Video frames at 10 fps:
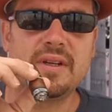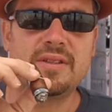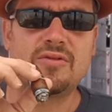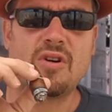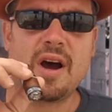
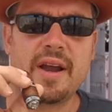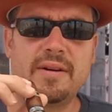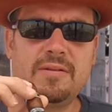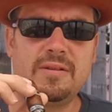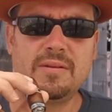and dry.
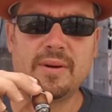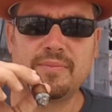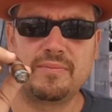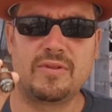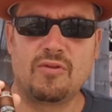
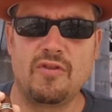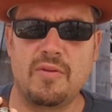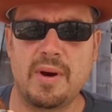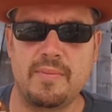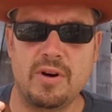The roof
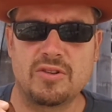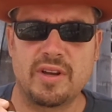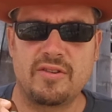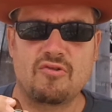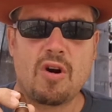of my mouth's
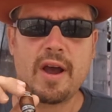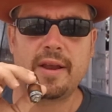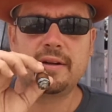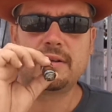getting dry.